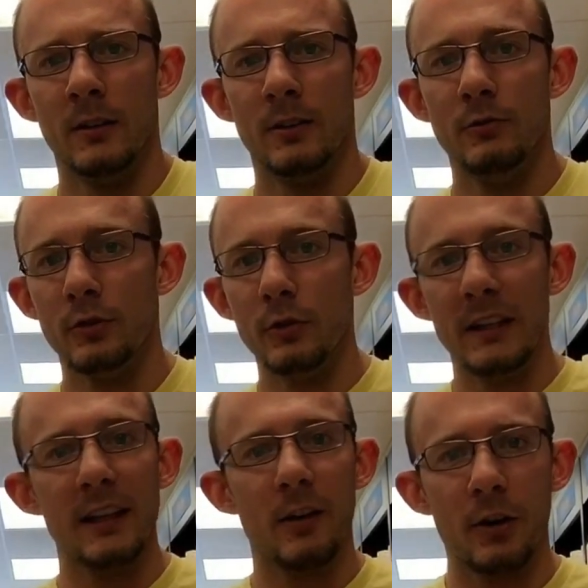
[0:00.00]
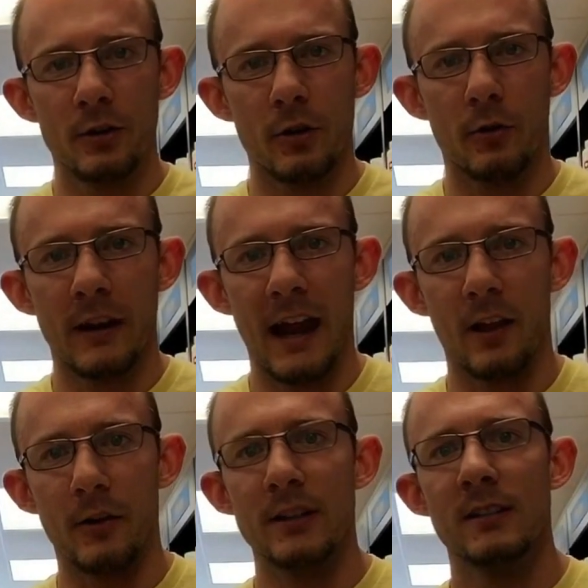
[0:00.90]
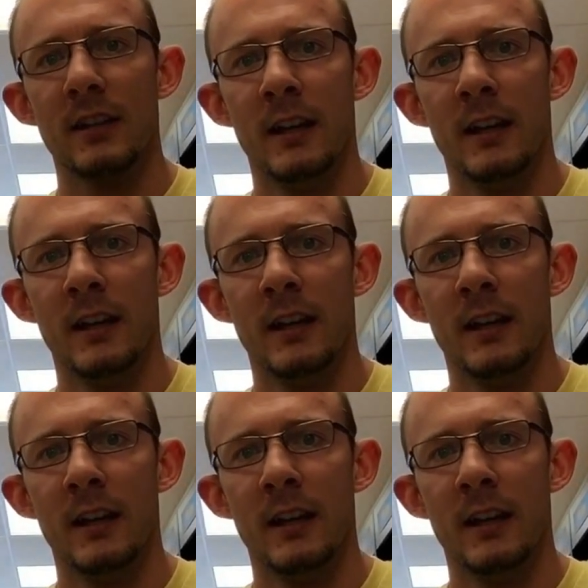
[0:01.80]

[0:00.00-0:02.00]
You do need to know your total calories.